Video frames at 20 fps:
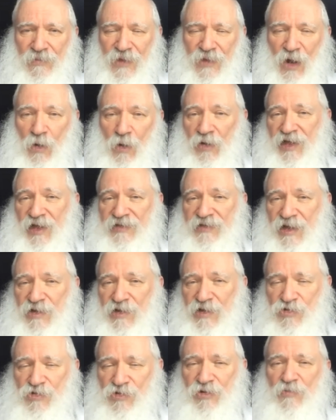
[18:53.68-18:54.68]
or that they
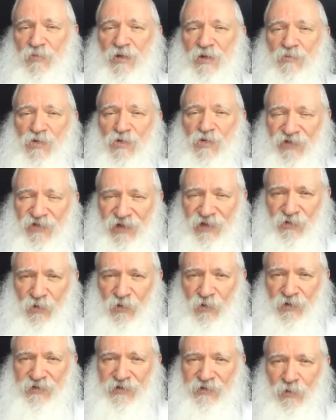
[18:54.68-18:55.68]
should be moving
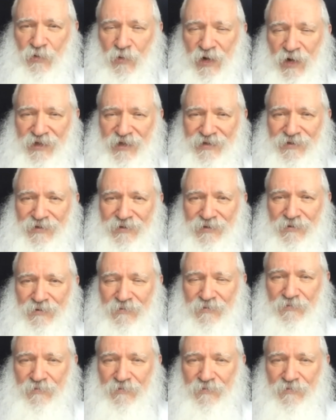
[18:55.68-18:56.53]
towards the west.